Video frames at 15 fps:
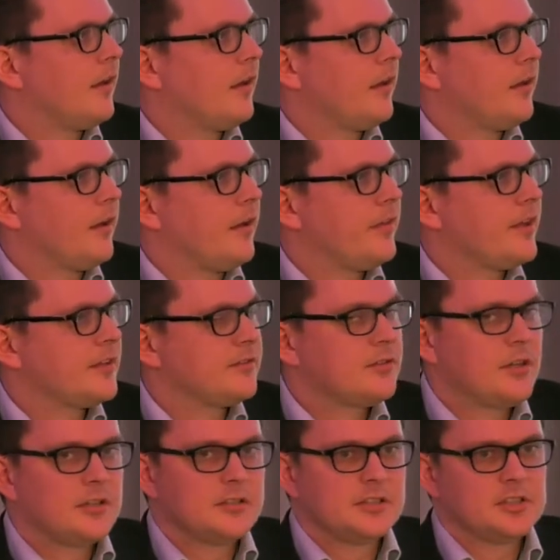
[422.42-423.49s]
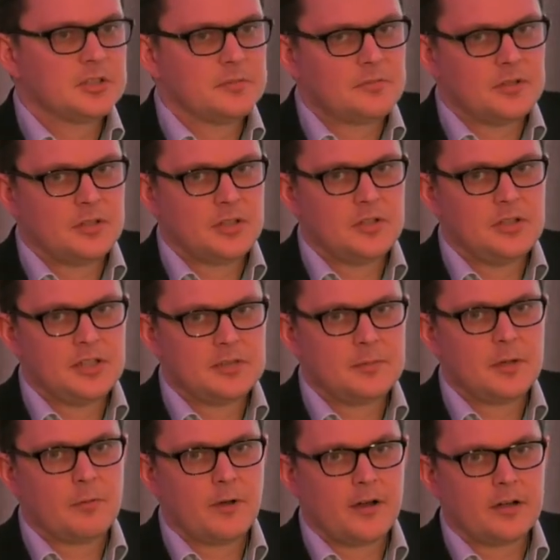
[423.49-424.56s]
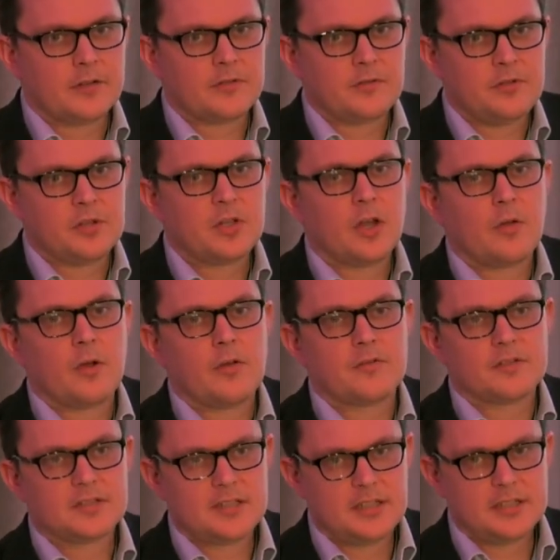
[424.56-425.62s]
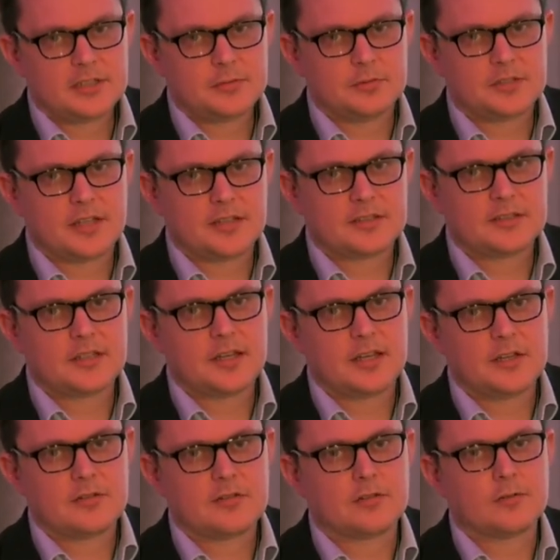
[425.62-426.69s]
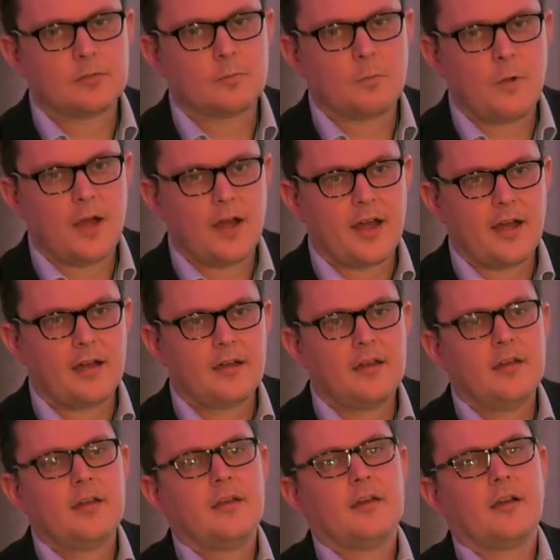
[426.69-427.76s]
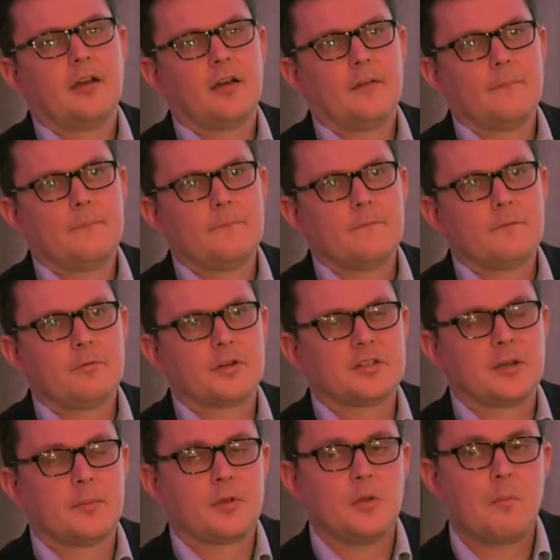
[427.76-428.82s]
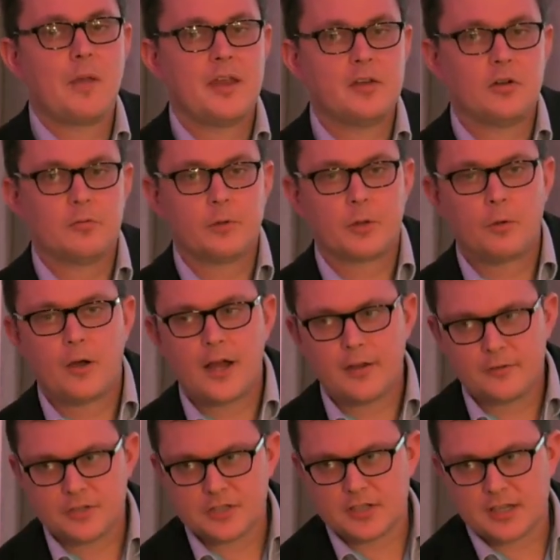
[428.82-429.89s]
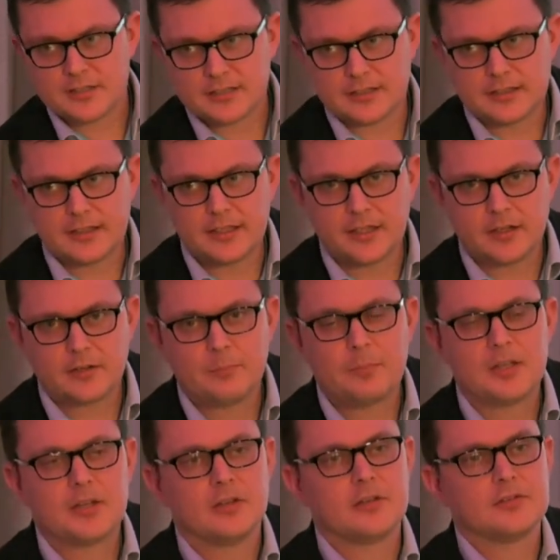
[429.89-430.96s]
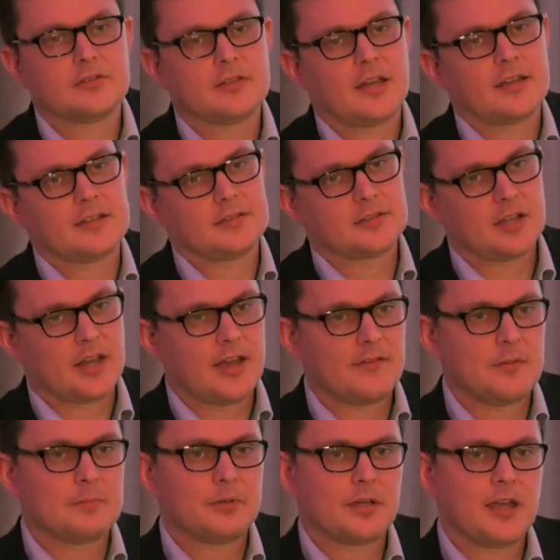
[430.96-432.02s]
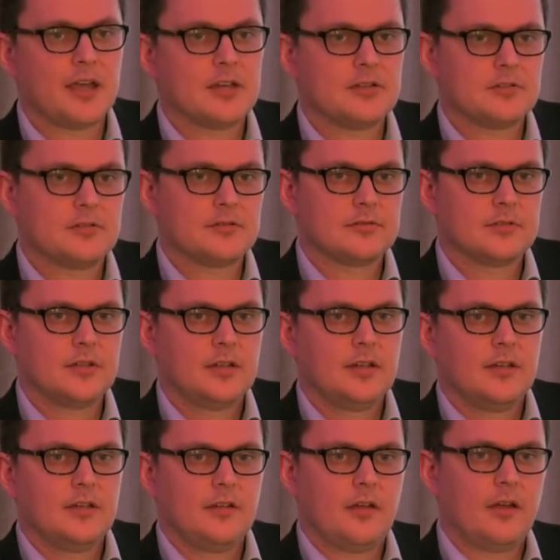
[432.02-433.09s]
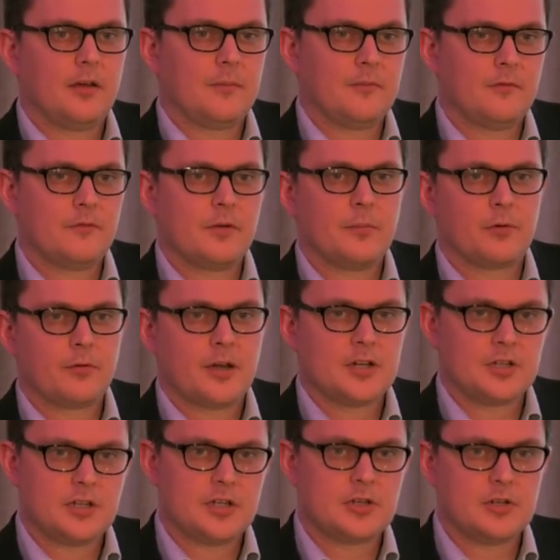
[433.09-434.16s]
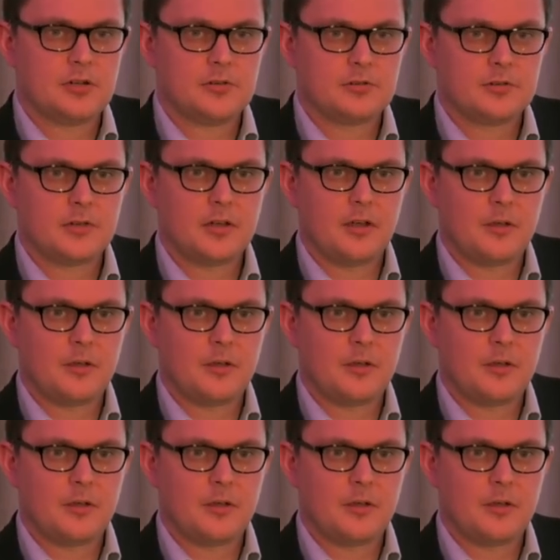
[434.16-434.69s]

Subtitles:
And that's certainly something that you need to be aware of if you go overseas to a destination where, for example, you may not require a genetic link, because that is going to have implications for immigration issues